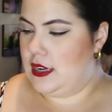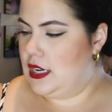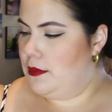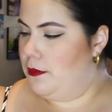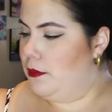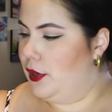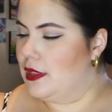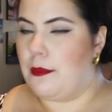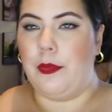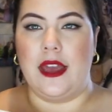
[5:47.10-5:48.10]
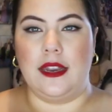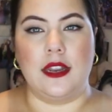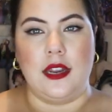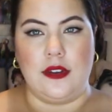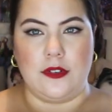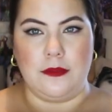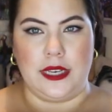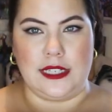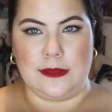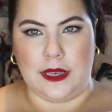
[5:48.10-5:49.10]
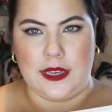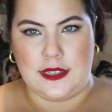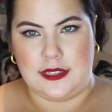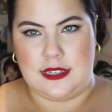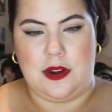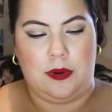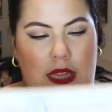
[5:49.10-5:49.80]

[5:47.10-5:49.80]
I need to put the button in a different place because it's not